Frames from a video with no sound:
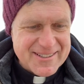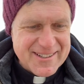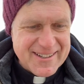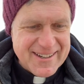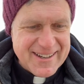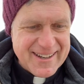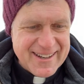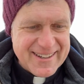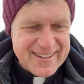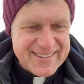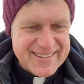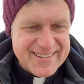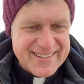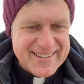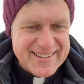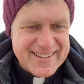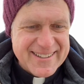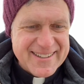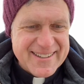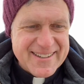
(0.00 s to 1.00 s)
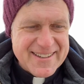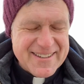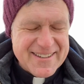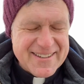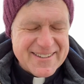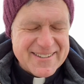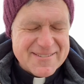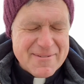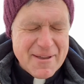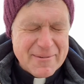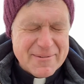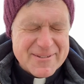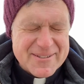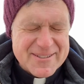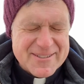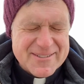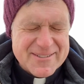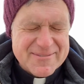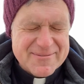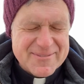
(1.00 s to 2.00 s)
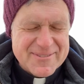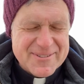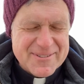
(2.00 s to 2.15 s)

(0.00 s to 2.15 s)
you could maybe just